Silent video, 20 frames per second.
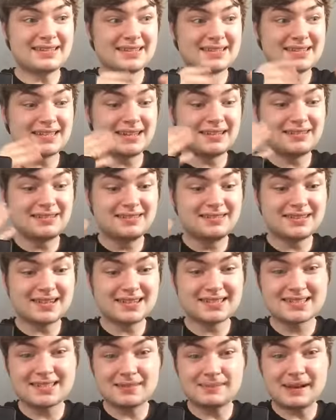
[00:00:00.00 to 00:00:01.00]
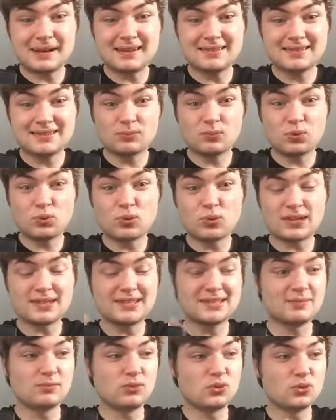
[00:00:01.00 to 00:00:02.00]
as they're just about to walk
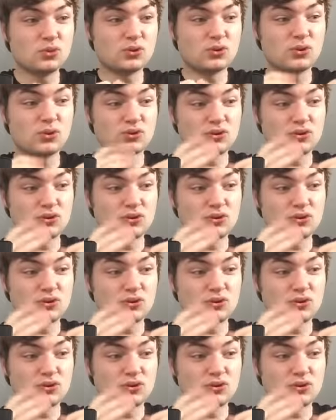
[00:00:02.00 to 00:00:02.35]
into Mordor,